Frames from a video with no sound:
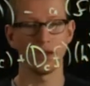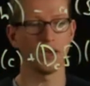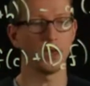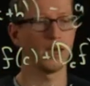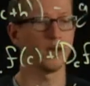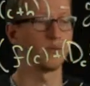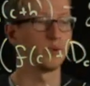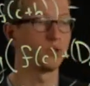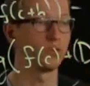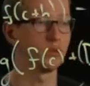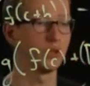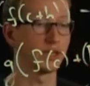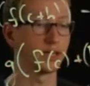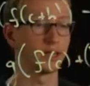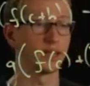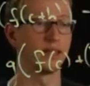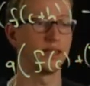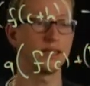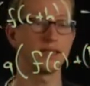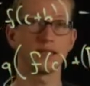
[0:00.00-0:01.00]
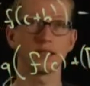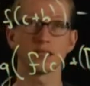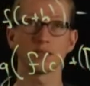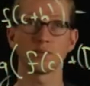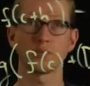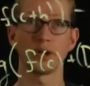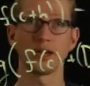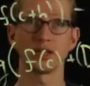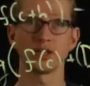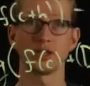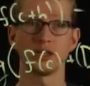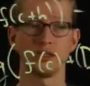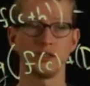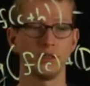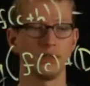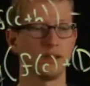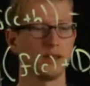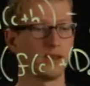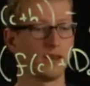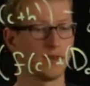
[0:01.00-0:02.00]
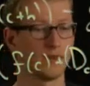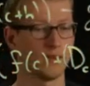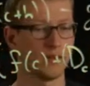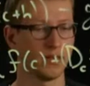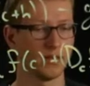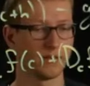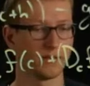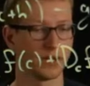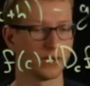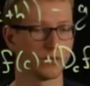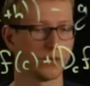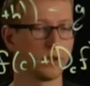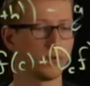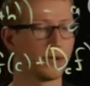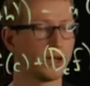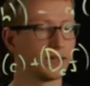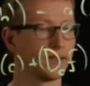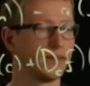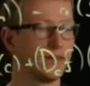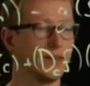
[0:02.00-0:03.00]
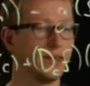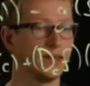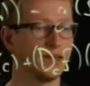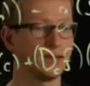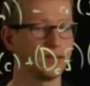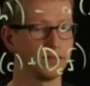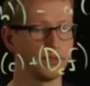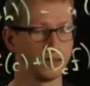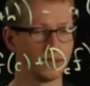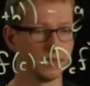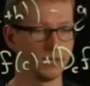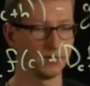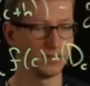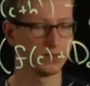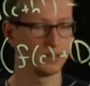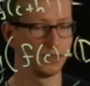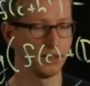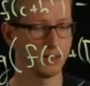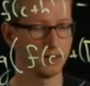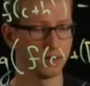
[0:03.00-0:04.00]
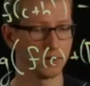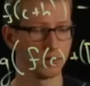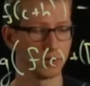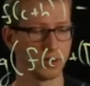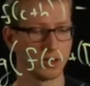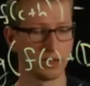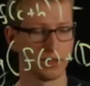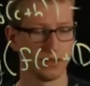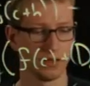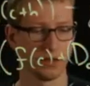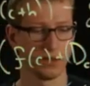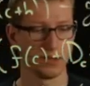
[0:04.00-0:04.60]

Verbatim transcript: And when you look at this expression, if I rewrite this, this is nothing but